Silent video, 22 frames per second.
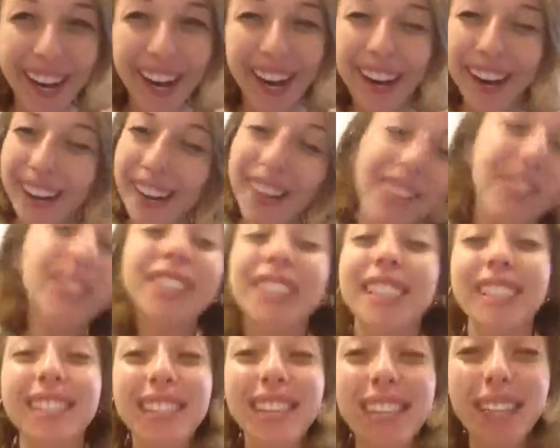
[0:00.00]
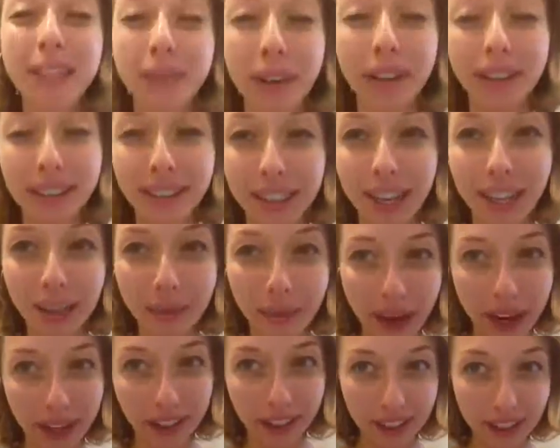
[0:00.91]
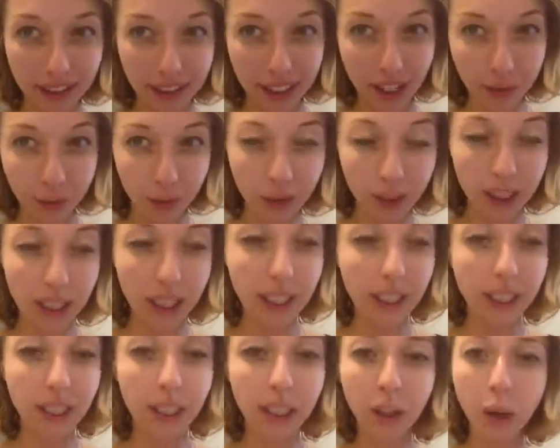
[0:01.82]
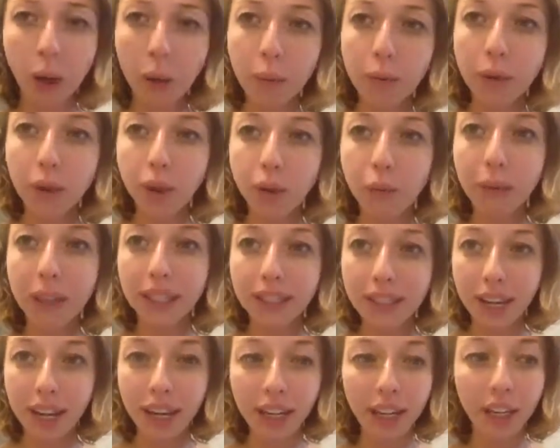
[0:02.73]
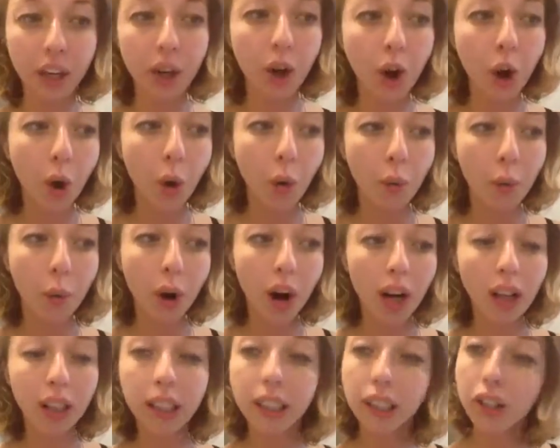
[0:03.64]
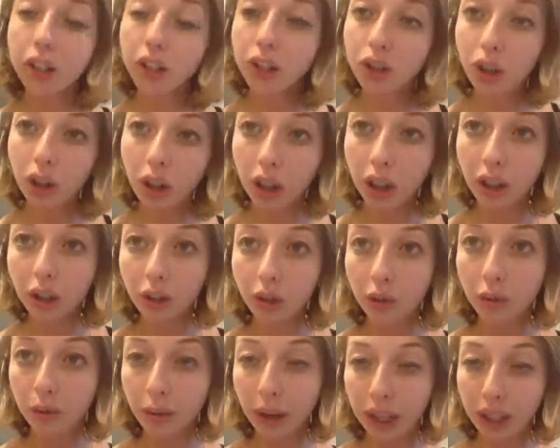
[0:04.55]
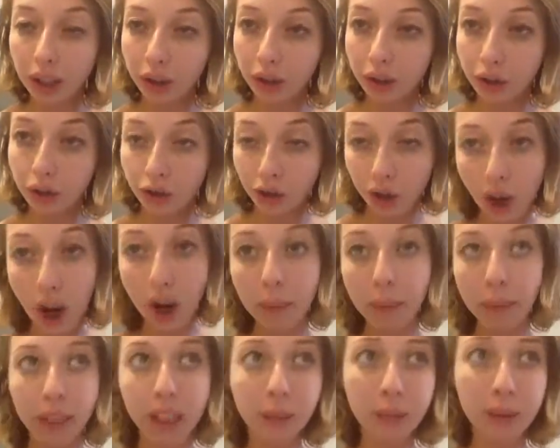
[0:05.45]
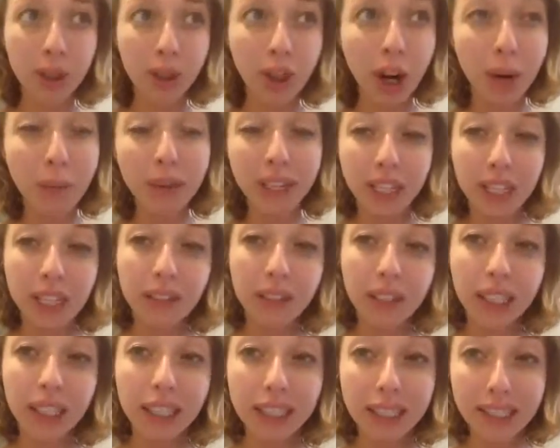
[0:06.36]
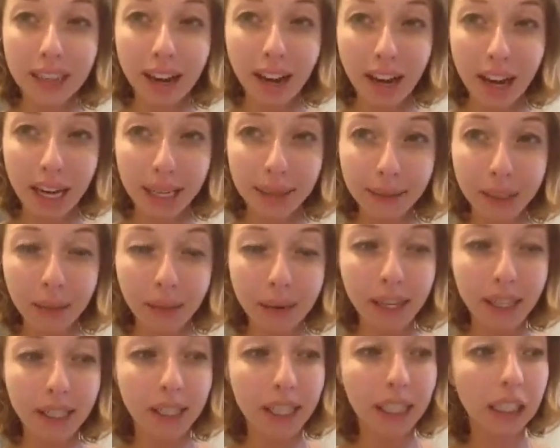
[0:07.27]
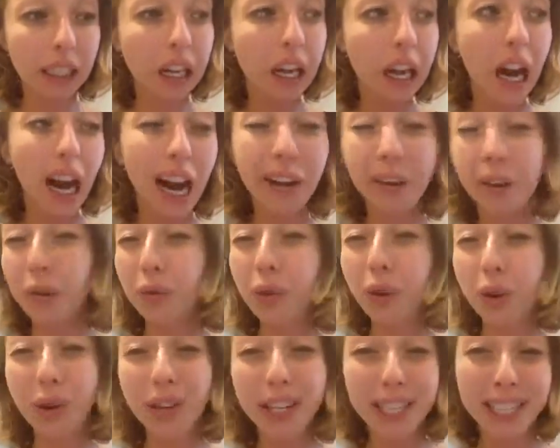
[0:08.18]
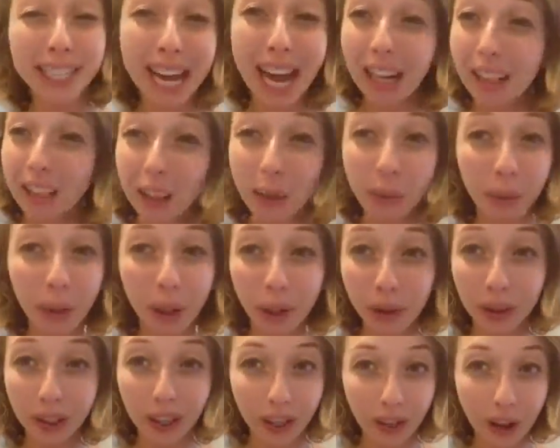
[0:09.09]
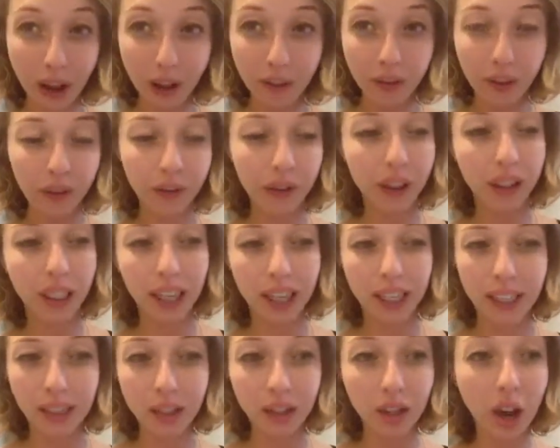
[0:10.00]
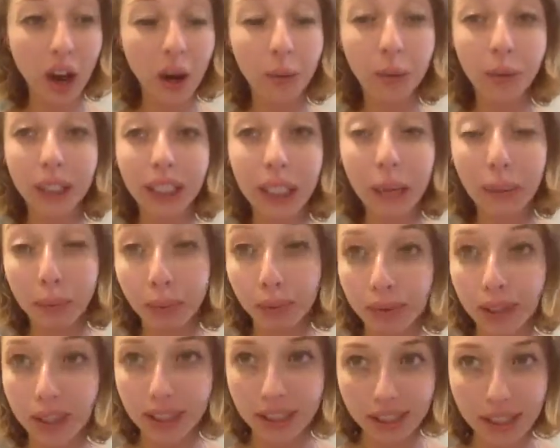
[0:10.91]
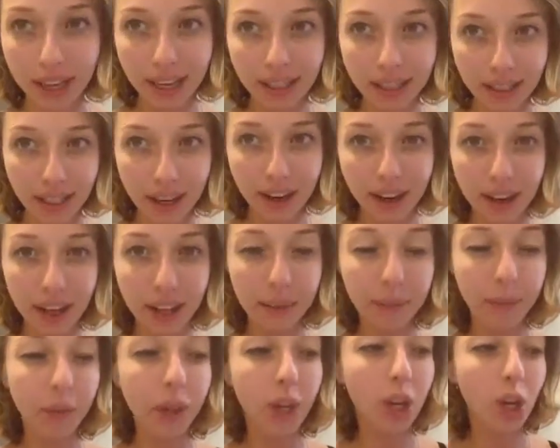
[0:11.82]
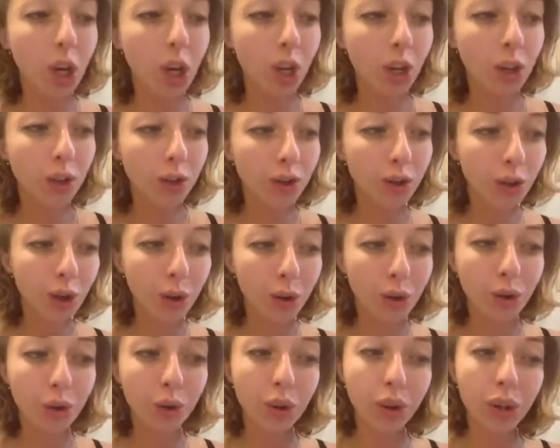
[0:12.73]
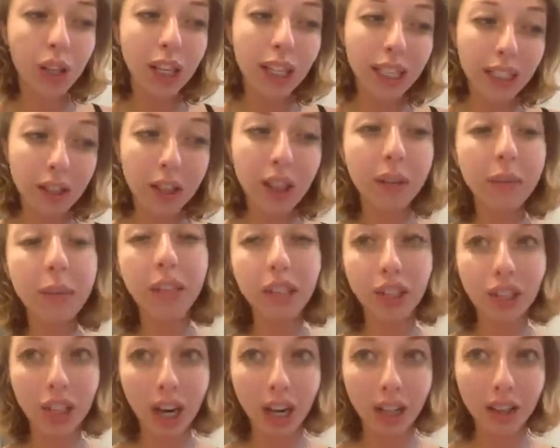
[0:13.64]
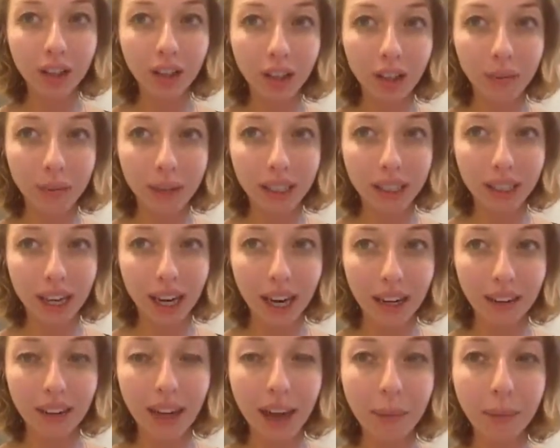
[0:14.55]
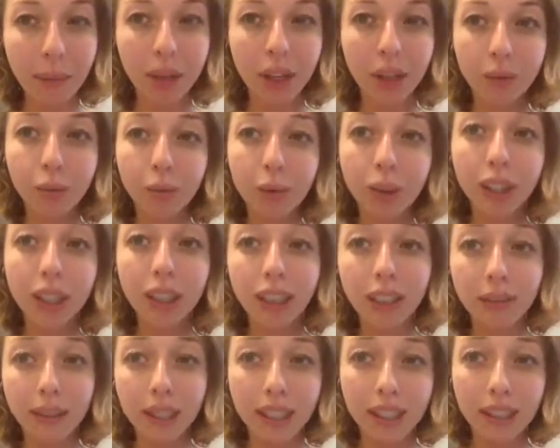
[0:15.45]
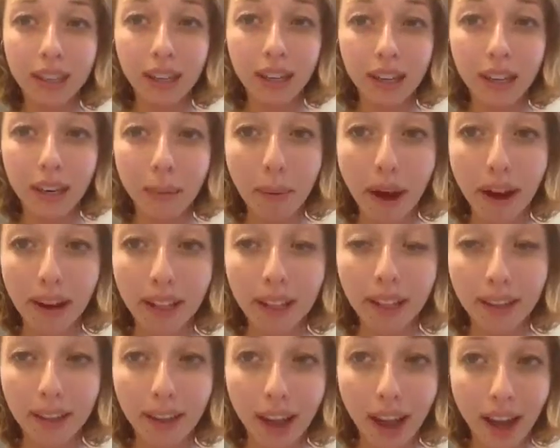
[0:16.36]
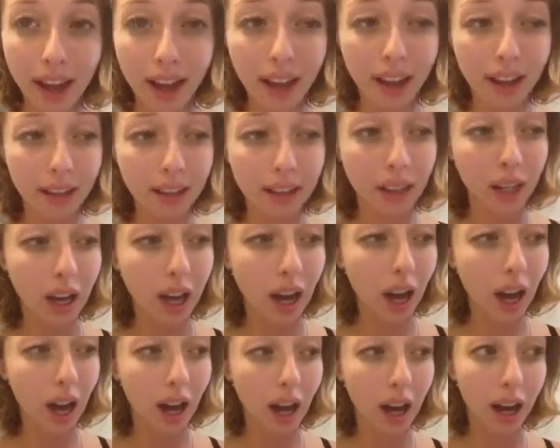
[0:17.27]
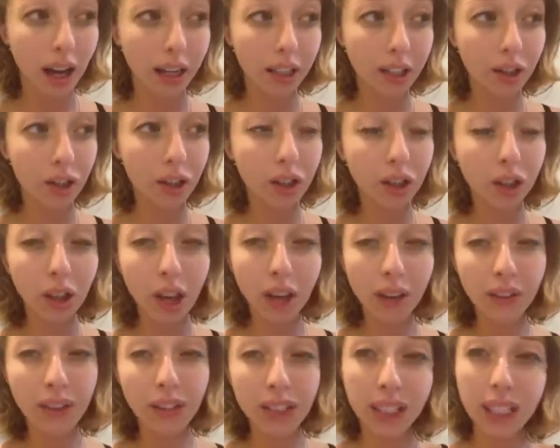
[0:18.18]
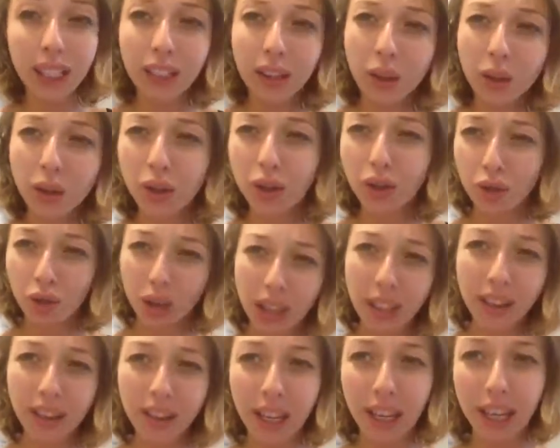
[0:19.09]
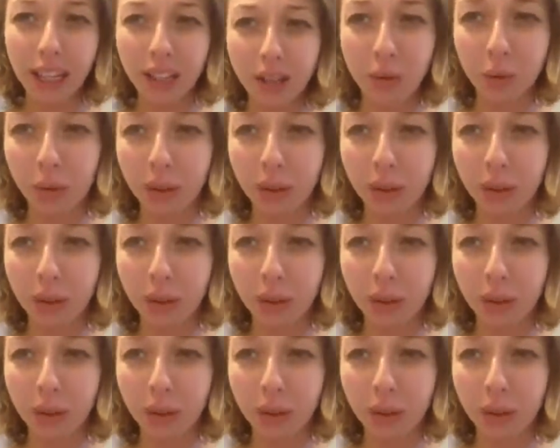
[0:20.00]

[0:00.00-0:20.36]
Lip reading: I'm really excited about getting back into that routine, and I hope to maintain it while I start my job, because my job is very time demanding. I don't know exactly when I'll get off every night. It's not really a preset time. So it is going to be a challenge to maintain that, but I really am excited about it, and I just love seeing the strength gains,